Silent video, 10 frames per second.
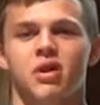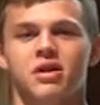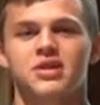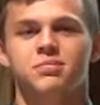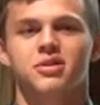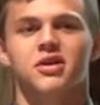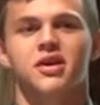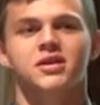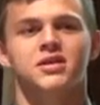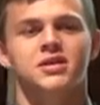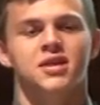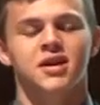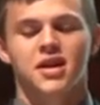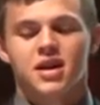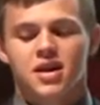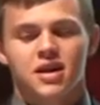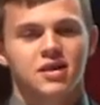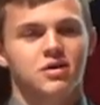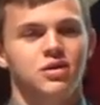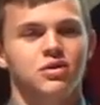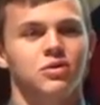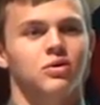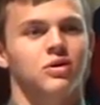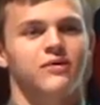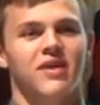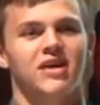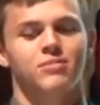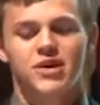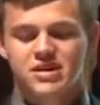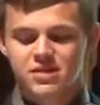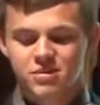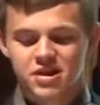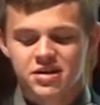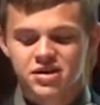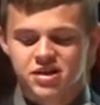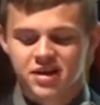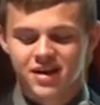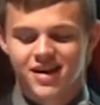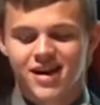Paul experience into a 5-minute speech.